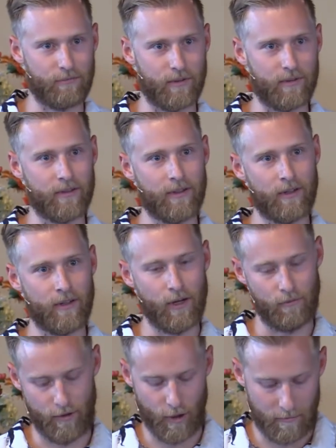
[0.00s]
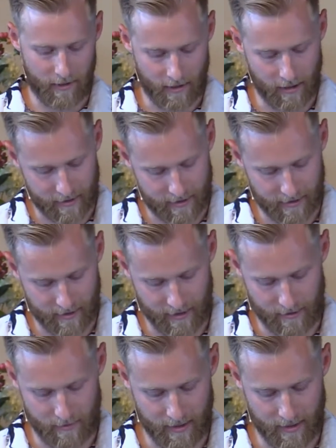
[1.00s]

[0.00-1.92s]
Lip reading: When we open our hearts to him,